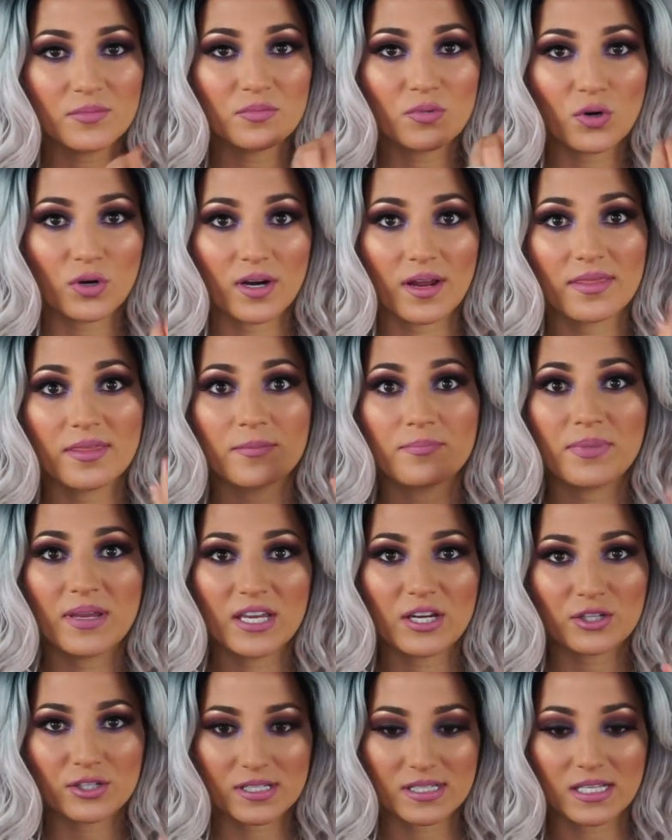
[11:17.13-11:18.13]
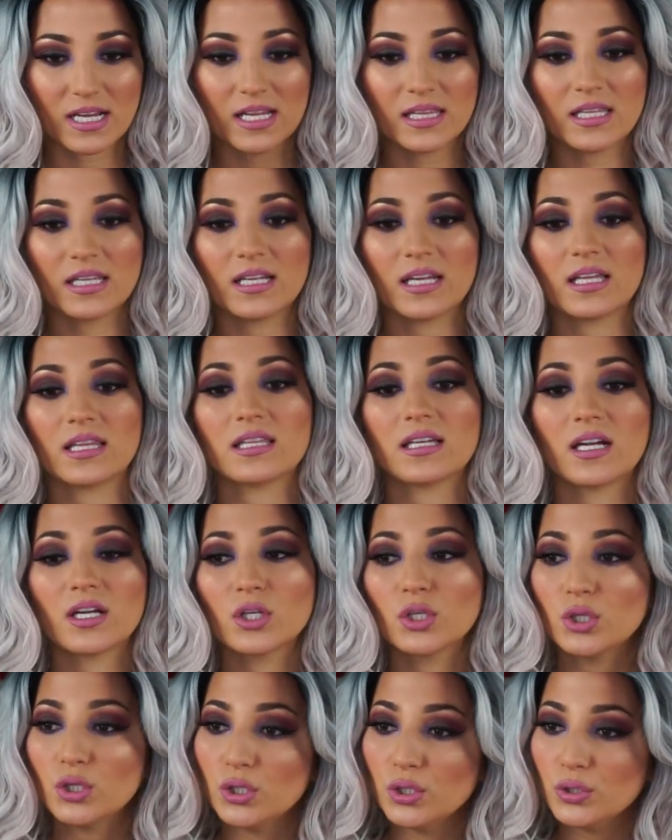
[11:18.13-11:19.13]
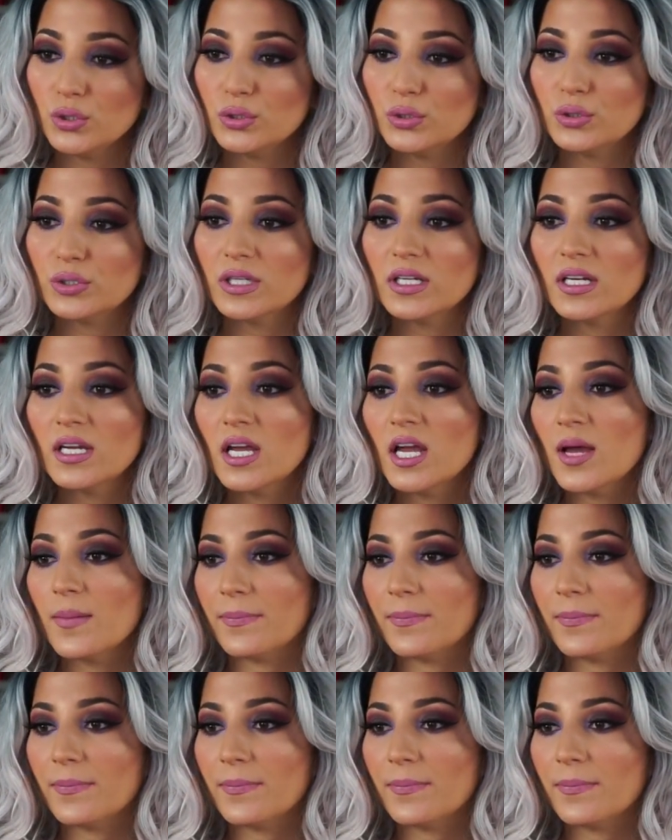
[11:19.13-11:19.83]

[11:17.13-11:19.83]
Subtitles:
more on the pinker side than I thought nude,